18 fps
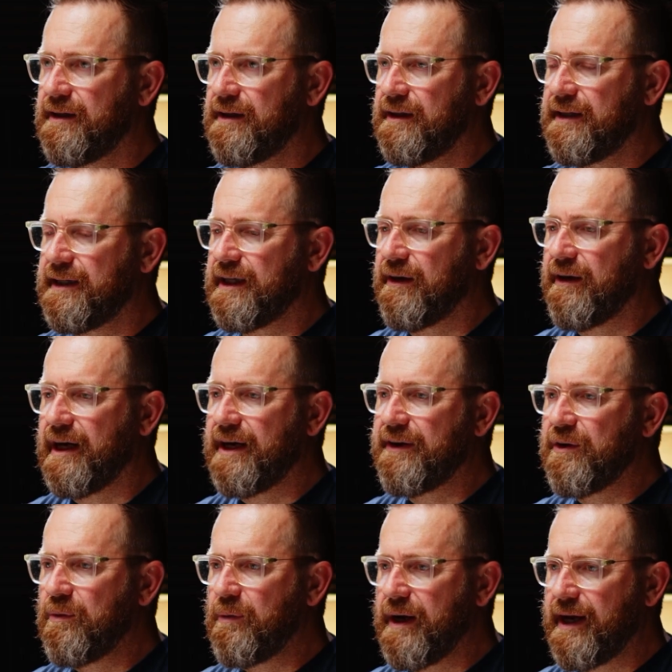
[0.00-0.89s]
Now,
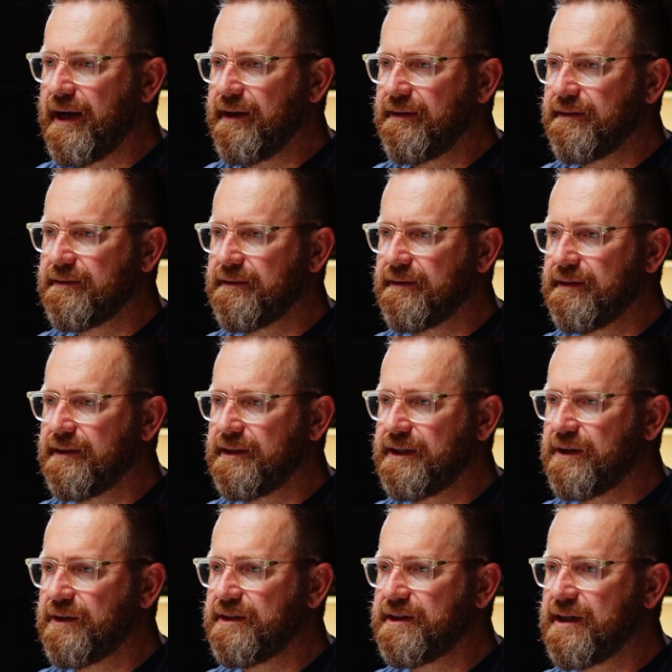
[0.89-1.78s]
either way,
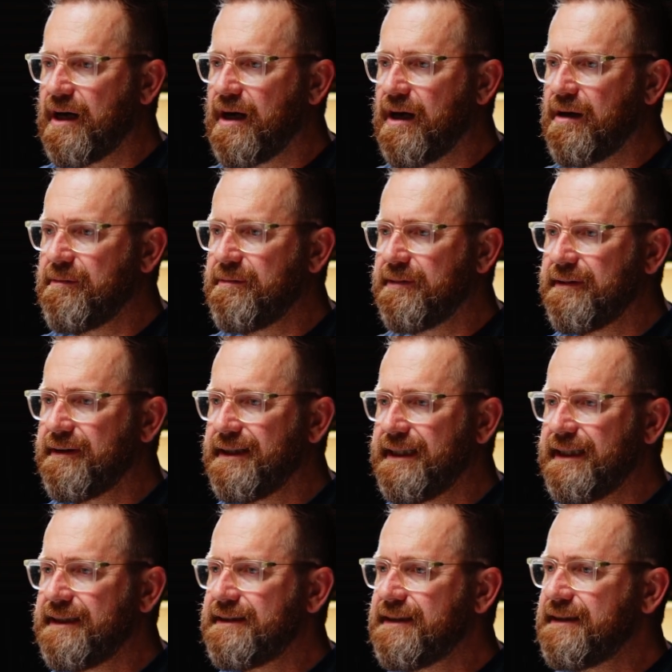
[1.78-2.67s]
your job
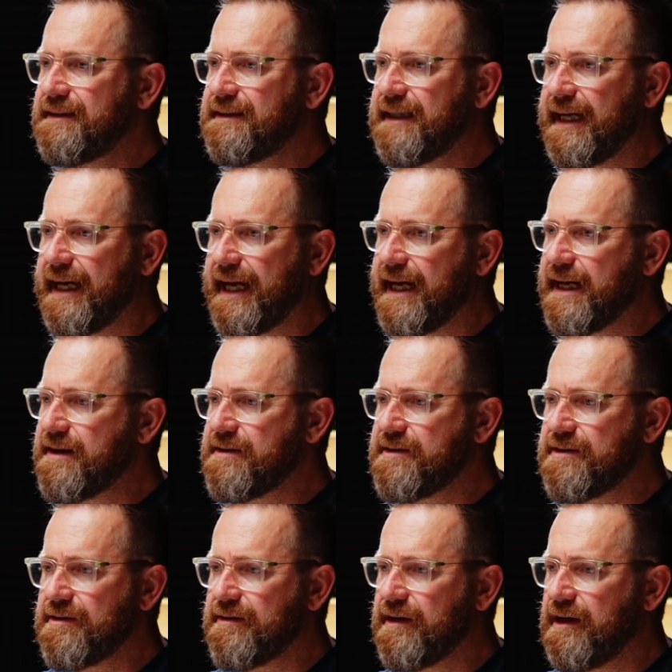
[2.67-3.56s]
isn't to
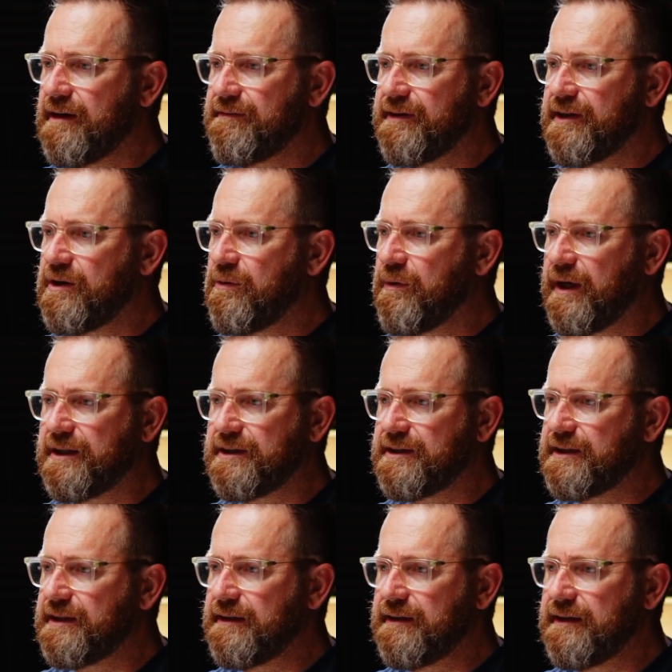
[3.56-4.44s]
answer every
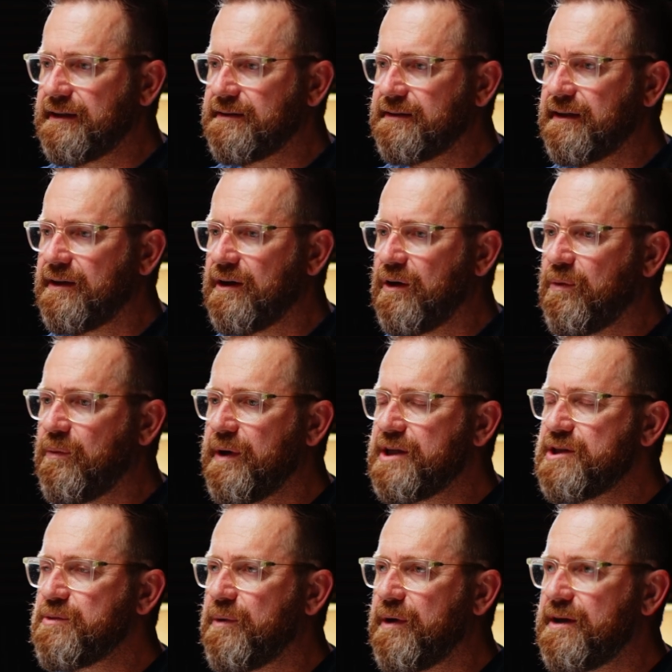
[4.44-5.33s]
question, it's to know
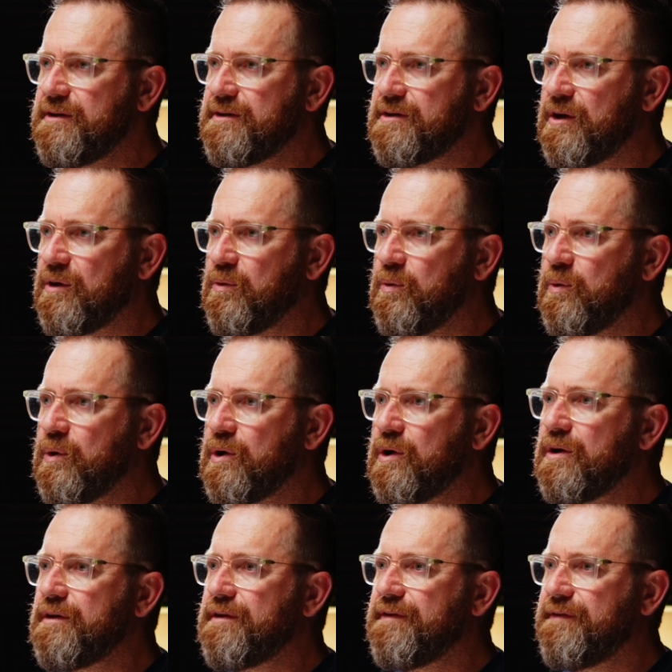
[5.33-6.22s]
which ones are
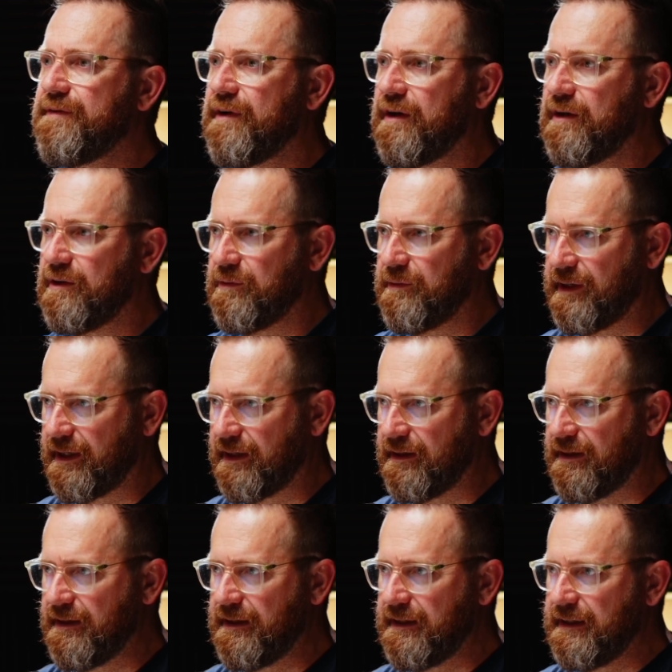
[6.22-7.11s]
worth following.
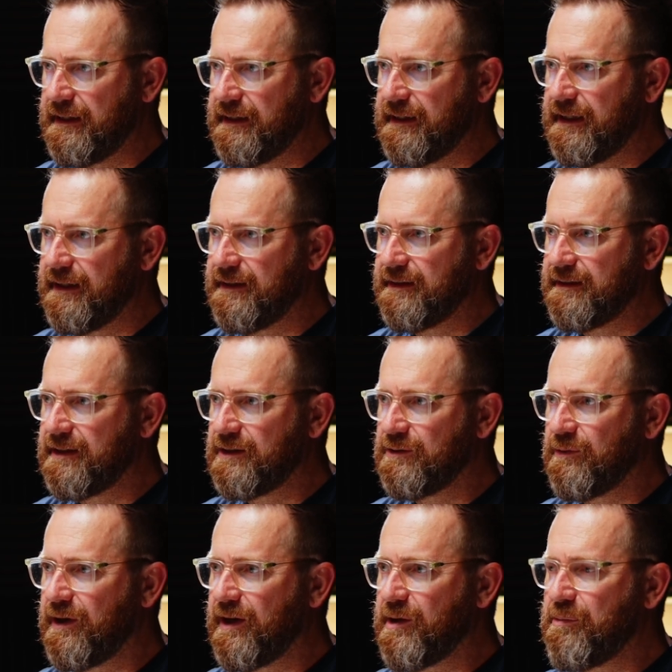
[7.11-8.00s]
And this is
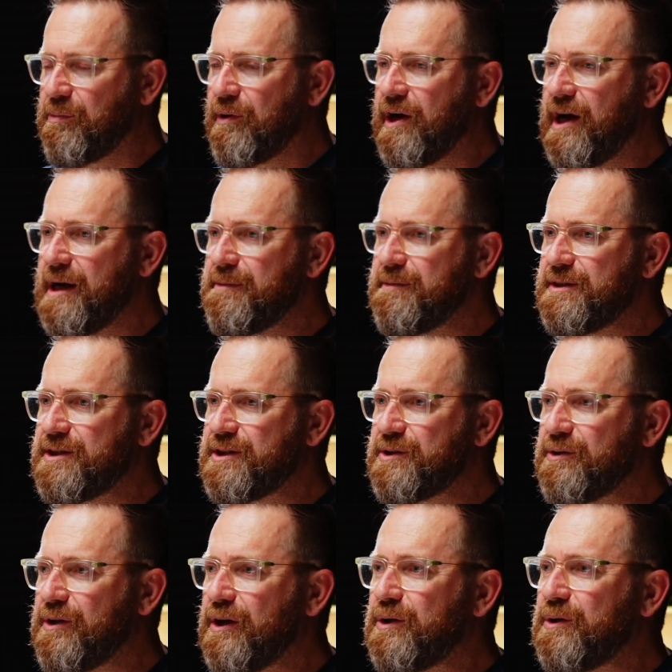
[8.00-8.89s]
one of the prime
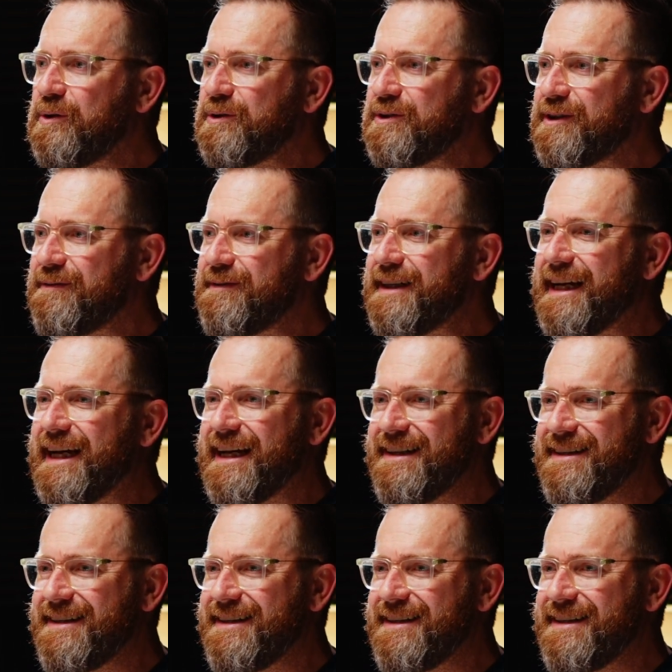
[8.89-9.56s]
struggles of the head